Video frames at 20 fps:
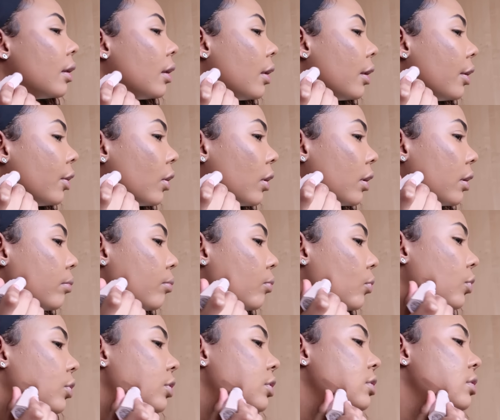let your
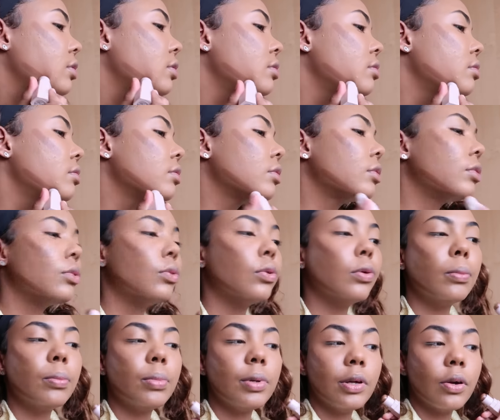emotions, you
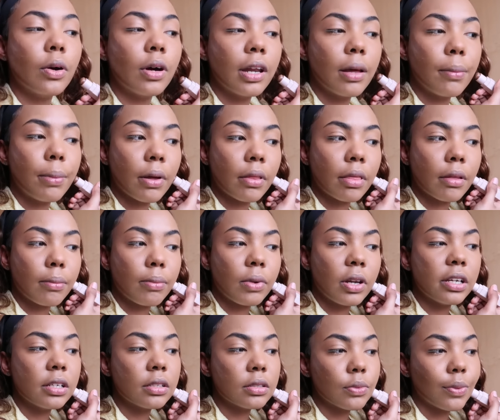know, be all about the
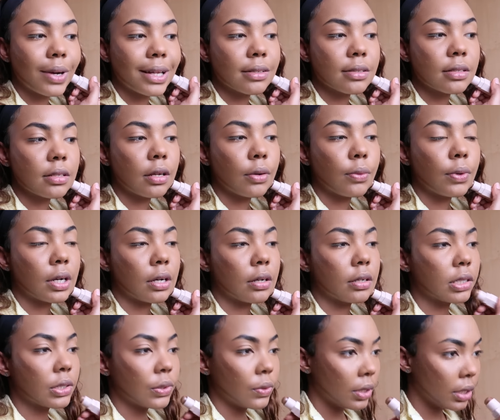place once in a while.
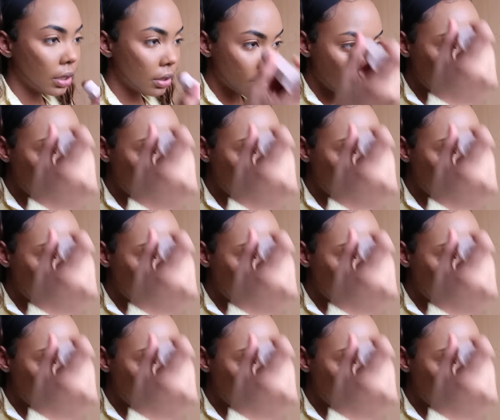It's okay